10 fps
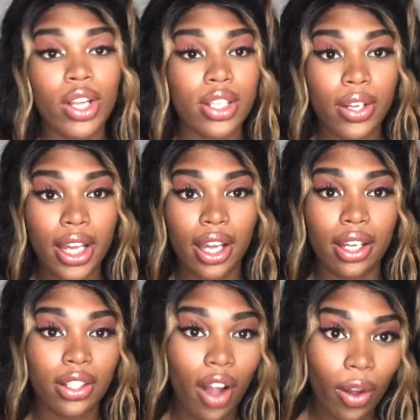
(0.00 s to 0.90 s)
yeah,
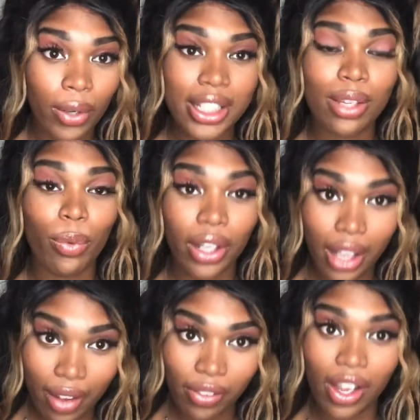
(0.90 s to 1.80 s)
y'all gonna get some real
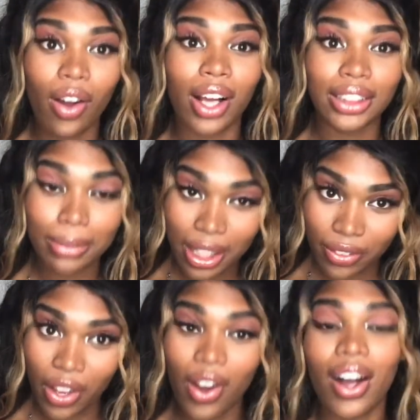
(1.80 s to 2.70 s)
life vlogs, some good
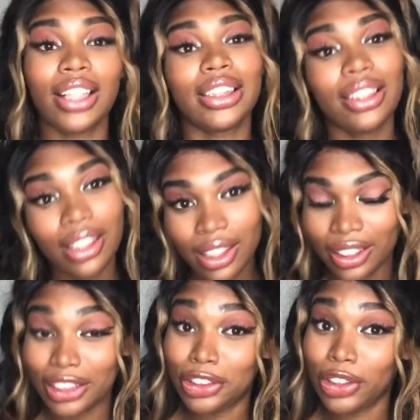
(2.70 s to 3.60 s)
vlogs. The
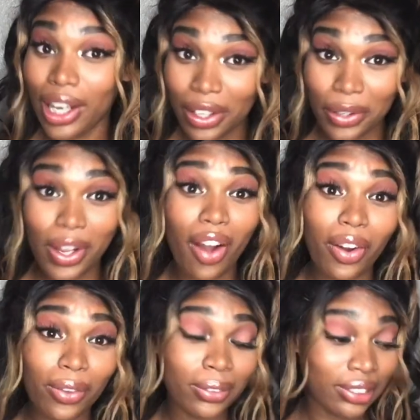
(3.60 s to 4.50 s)
struggle, y'all
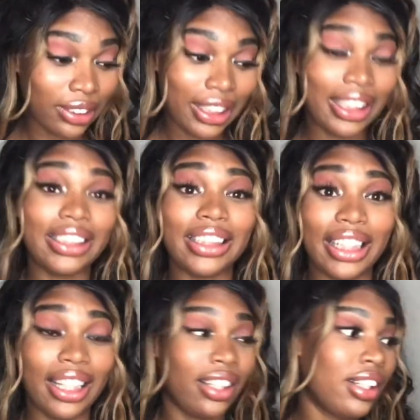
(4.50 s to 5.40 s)
gonna get to see
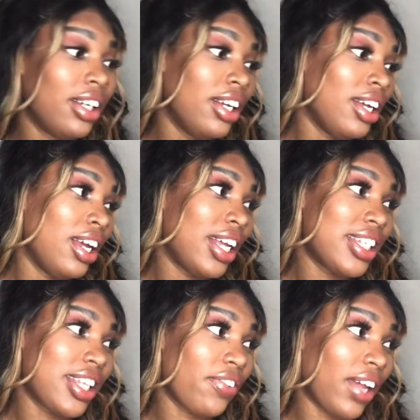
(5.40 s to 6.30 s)
it and
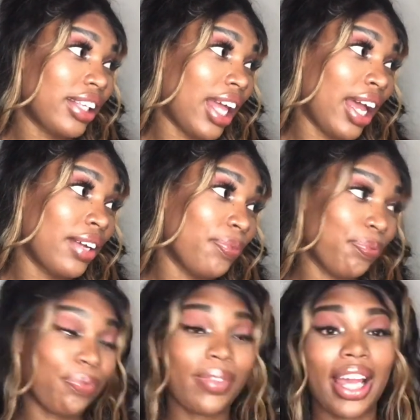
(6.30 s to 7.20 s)
stuff like that.
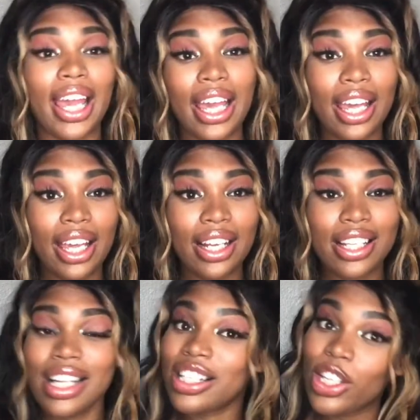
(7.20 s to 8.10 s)
And
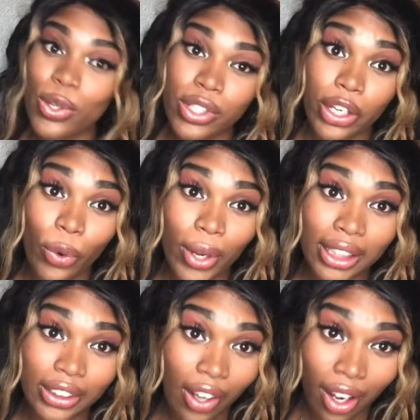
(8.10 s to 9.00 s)
excuse the noise,
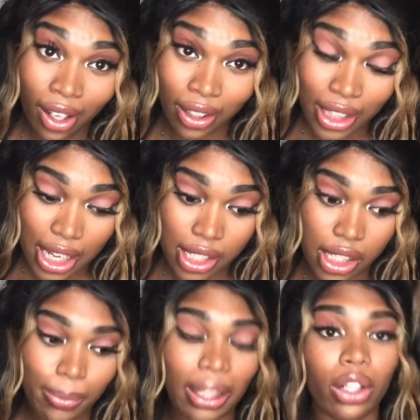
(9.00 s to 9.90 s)
y'all, because it's
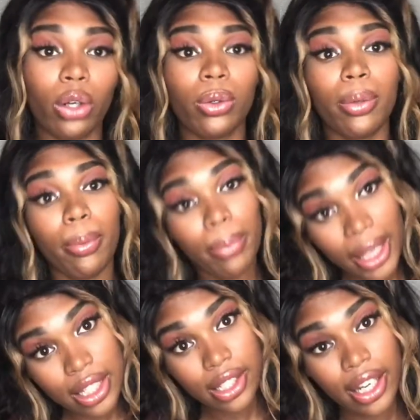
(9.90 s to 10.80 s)
my little
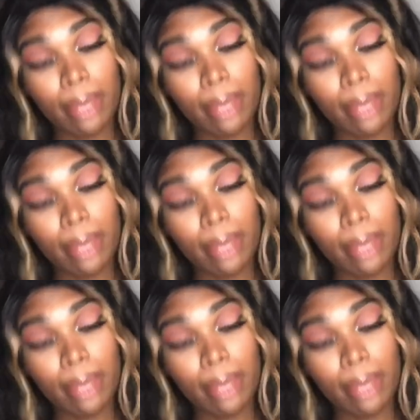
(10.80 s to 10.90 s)
kids in here and